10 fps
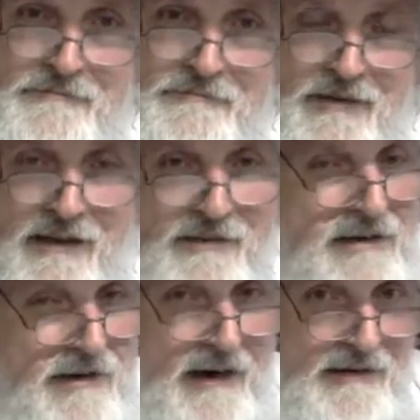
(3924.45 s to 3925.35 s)
because they
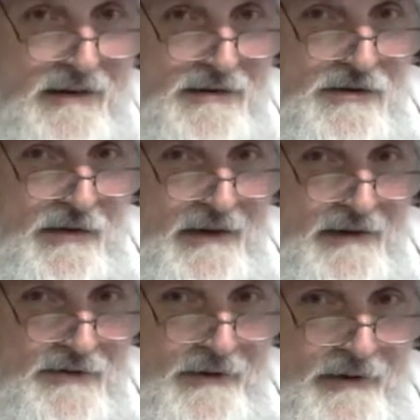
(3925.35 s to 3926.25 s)
tried to destroy
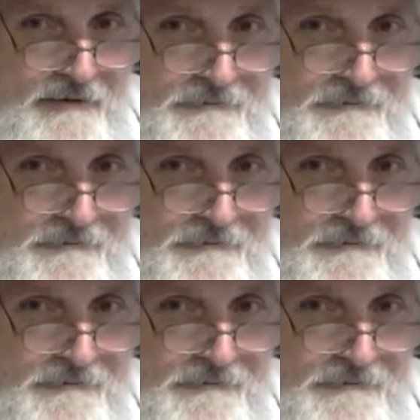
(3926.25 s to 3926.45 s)
Israel.